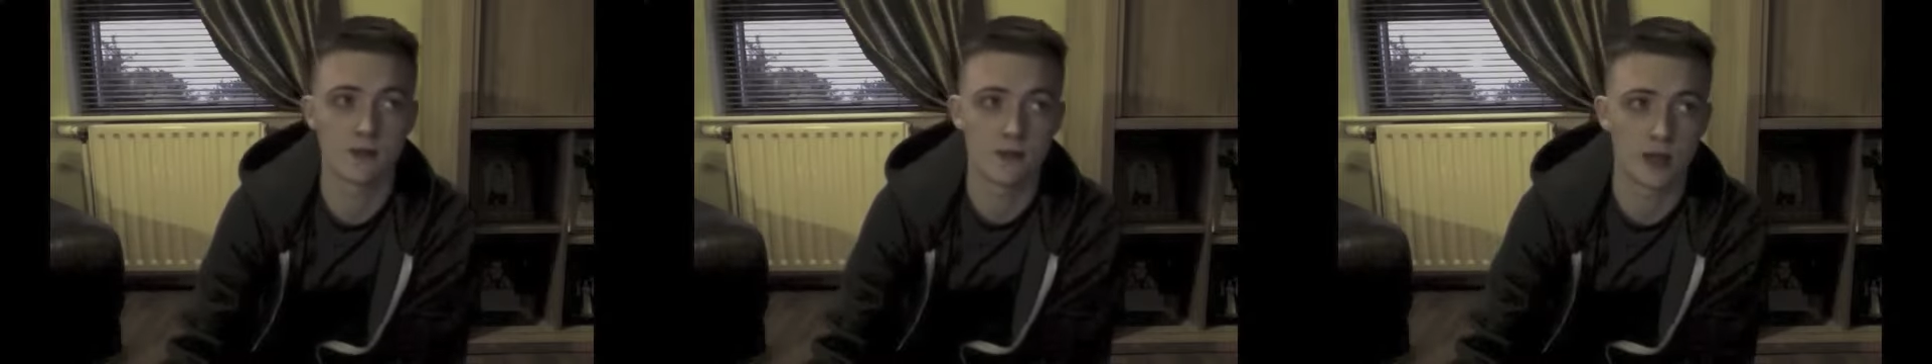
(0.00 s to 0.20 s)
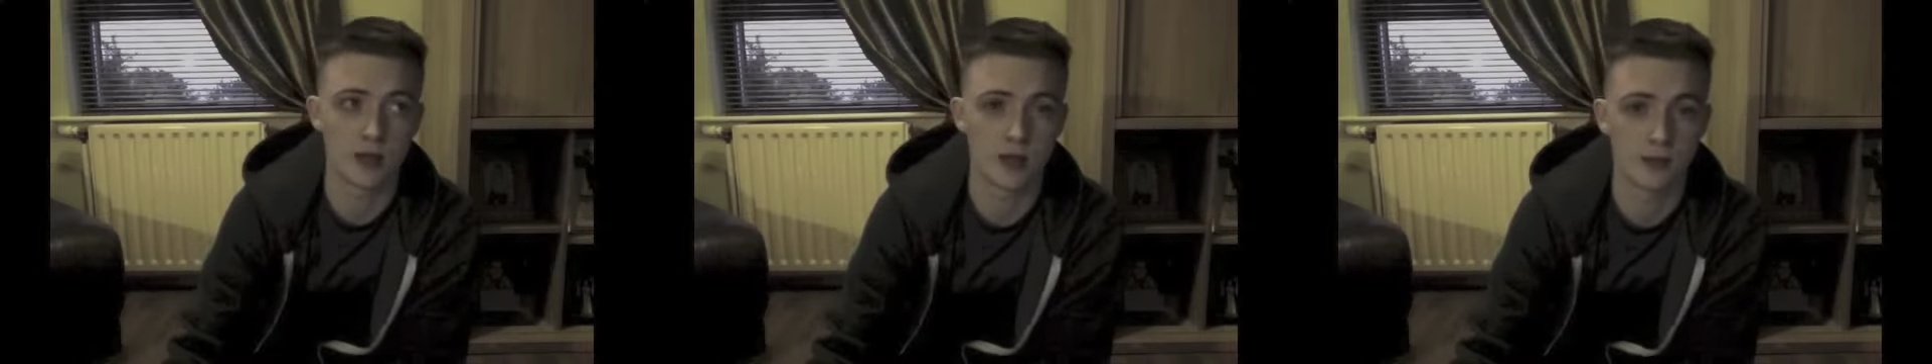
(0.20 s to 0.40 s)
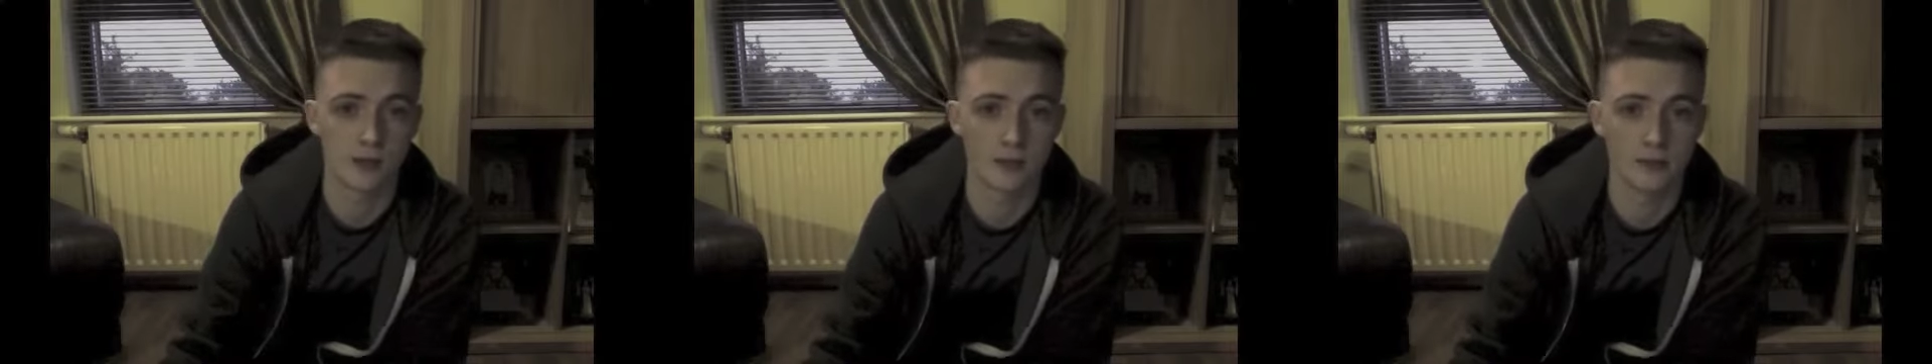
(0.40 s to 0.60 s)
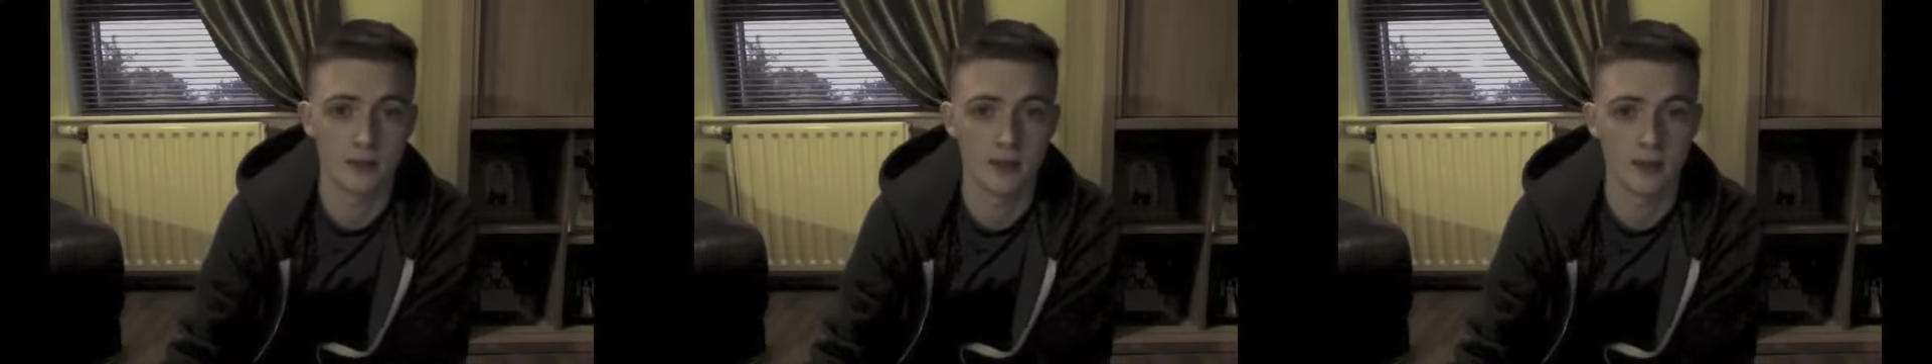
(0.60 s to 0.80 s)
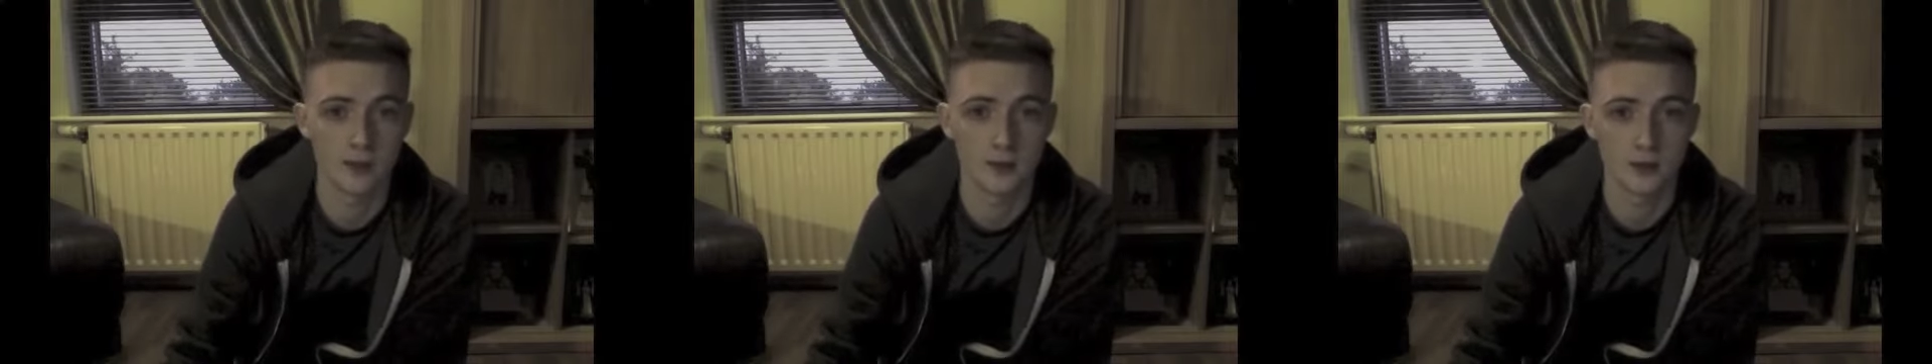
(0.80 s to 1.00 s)
and I thought my
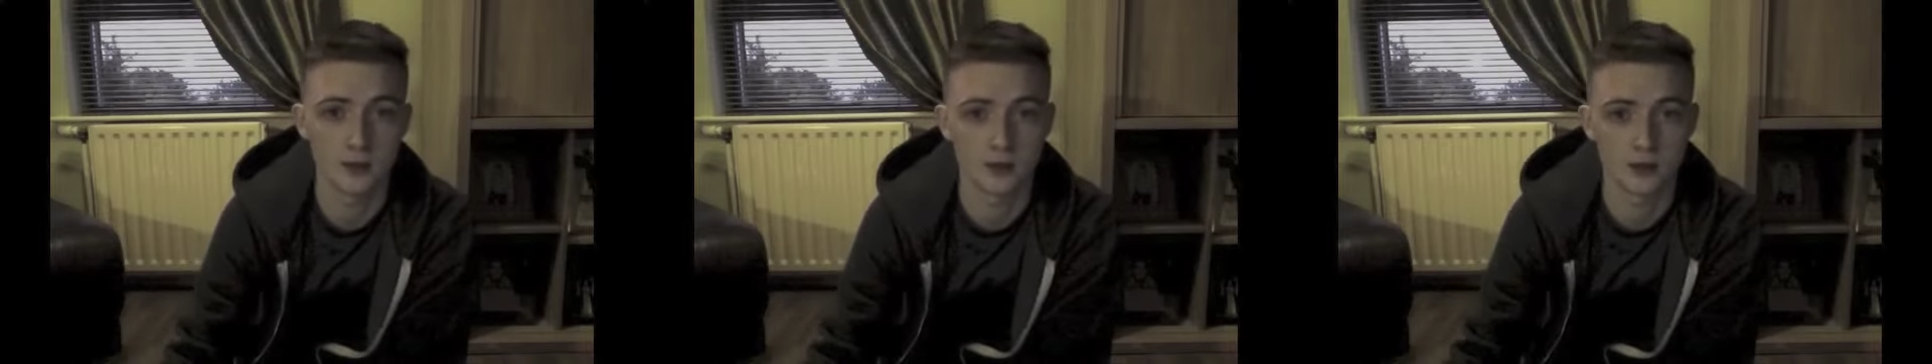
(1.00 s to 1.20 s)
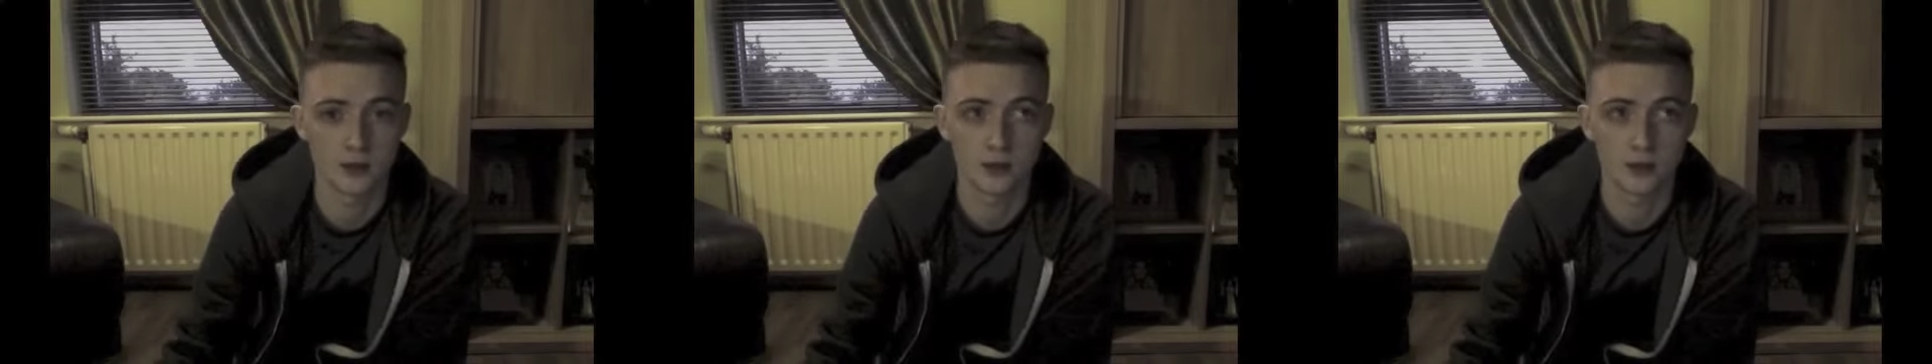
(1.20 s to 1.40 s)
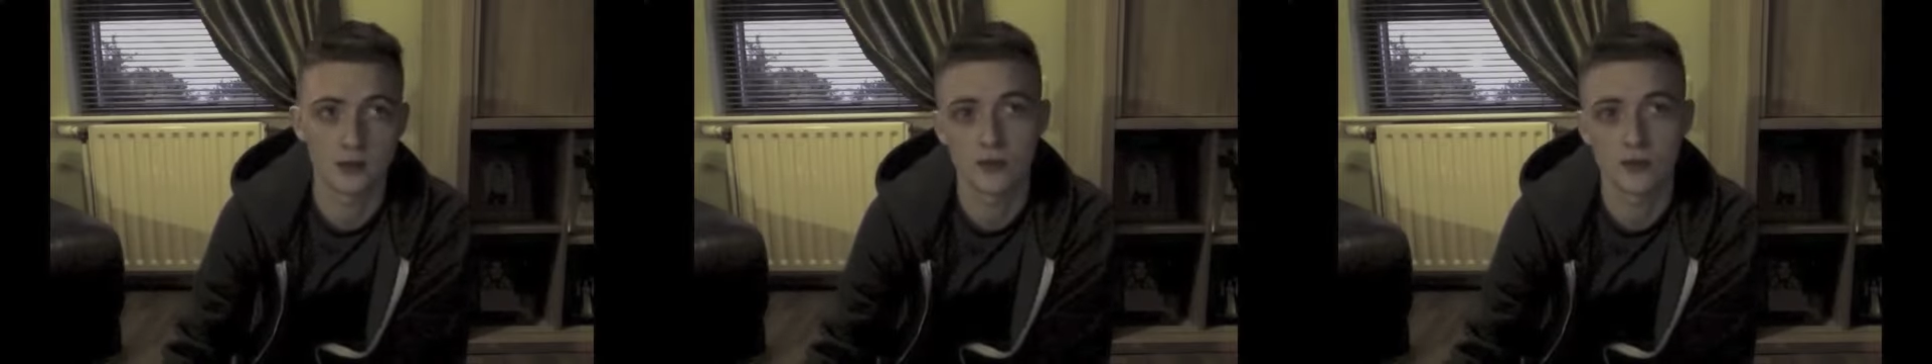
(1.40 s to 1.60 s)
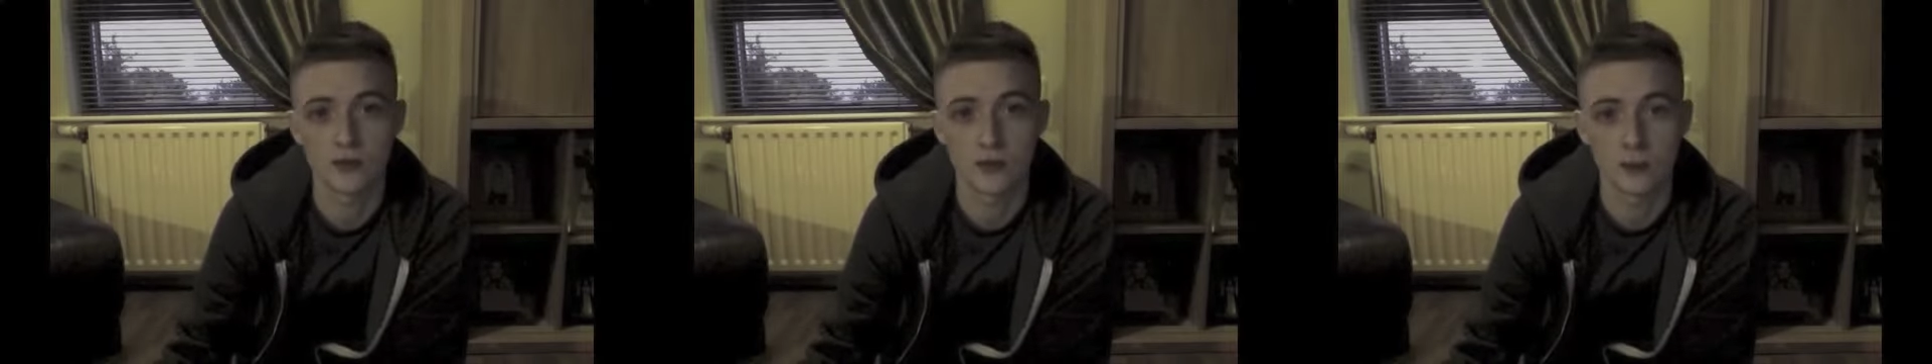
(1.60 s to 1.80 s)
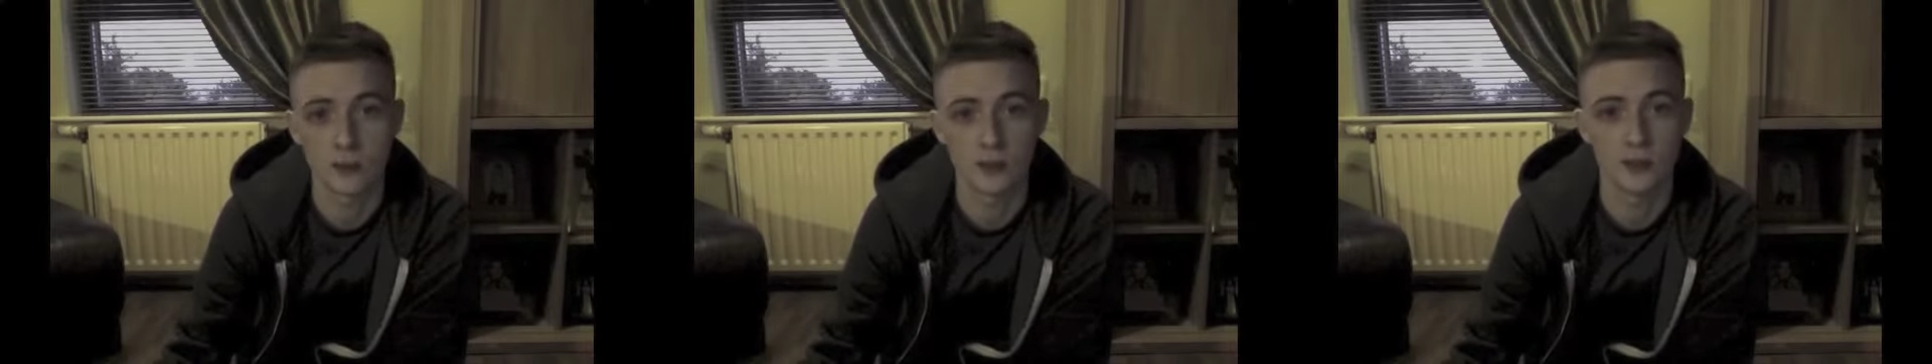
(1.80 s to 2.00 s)
lips looked too
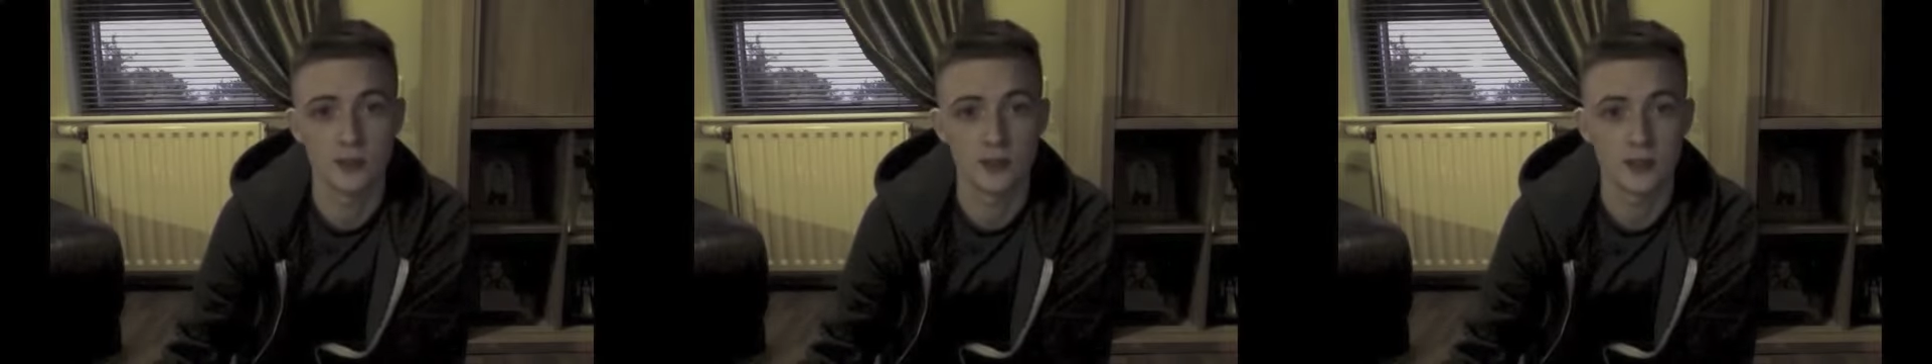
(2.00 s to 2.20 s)
feminine,